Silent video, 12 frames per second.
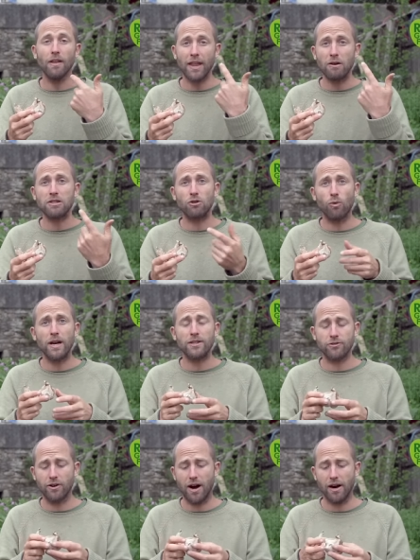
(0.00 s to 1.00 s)
That was quite
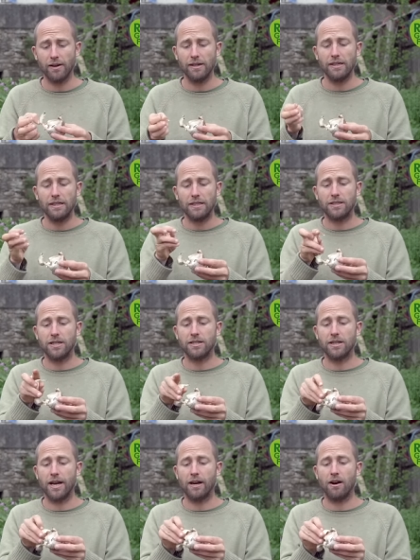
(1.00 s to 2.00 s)
strong,
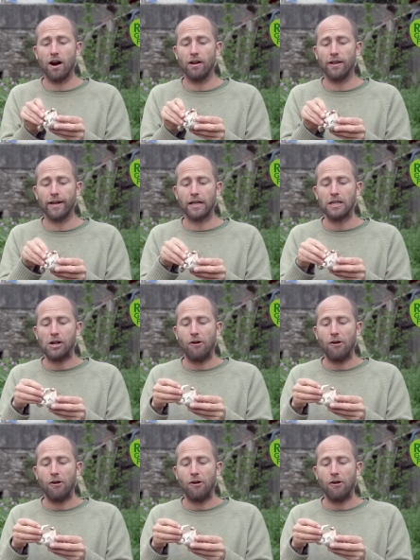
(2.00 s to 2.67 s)
just like garlic.